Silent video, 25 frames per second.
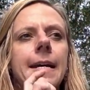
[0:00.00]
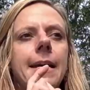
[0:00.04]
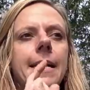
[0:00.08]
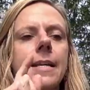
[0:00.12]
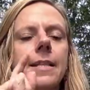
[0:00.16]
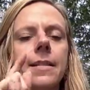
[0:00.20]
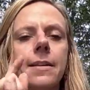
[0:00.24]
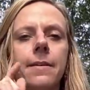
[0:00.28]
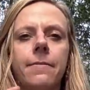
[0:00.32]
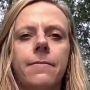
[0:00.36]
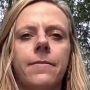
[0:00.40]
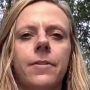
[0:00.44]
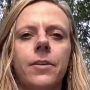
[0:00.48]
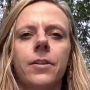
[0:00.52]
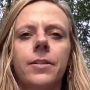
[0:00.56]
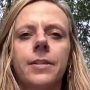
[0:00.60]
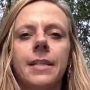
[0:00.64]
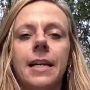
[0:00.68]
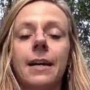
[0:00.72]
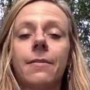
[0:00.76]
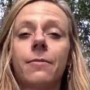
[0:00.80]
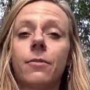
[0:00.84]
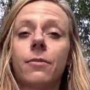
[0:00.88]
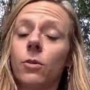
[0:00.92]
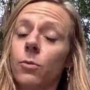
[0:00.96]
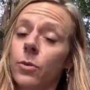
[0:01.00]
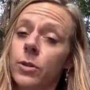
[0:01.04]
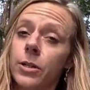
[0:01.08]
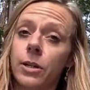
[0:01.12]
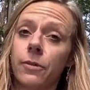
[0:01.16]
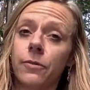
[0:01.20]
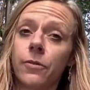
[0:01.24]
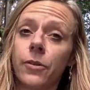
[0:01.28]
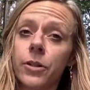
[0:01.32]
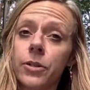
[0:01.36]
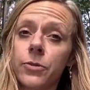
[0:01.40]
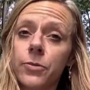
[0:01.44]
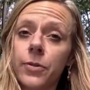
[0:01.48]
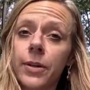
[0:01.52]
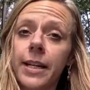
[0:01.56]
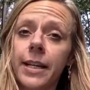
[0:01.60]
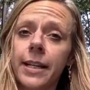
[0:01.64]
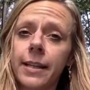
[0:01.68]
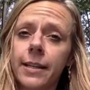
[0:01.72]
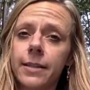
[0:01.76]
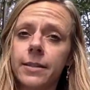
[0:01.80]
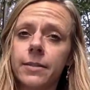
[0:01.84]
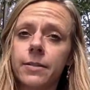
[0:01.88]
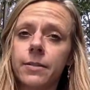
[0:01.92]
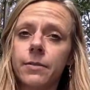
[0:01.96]
the first half, or when you're first reading
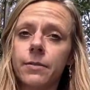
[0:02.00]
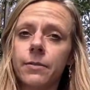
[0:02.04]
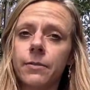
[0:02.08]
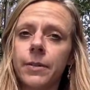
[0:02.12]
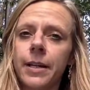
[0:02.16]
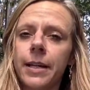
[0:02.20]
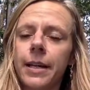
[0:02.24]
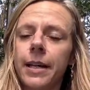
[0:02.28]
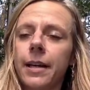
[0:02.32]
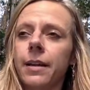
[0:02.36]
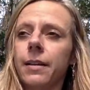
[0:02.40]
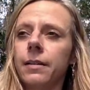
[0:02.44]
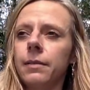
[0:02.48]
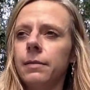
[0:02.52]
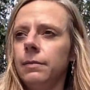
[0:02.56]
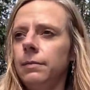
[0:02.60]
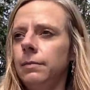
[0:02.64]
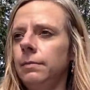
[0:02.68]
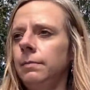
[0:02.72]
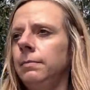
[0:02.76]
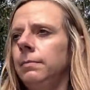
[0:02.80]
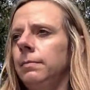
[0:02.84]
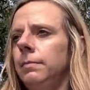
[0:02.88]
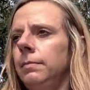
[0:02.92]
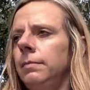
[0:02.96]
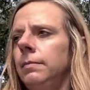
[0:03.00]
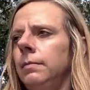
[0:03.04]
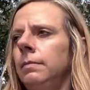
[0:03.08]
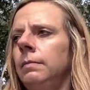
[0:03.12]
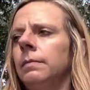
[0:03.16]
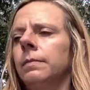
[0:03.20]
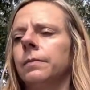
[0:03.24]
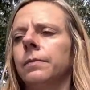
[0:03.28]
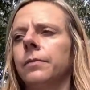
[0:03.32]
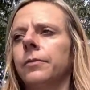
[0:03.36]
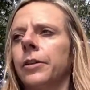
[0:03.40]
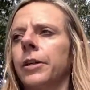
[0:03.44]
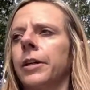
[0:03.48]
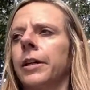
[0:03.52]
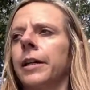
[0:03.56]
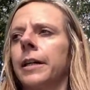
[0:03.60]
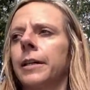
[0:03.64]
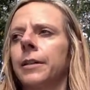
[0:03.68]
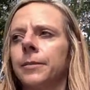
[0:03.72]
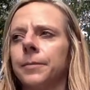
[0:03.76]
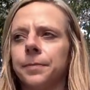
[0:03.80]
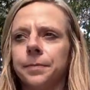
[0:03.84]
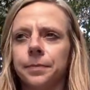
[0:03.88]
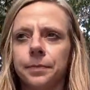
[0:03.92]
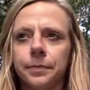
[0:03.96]
this reading, Virgo,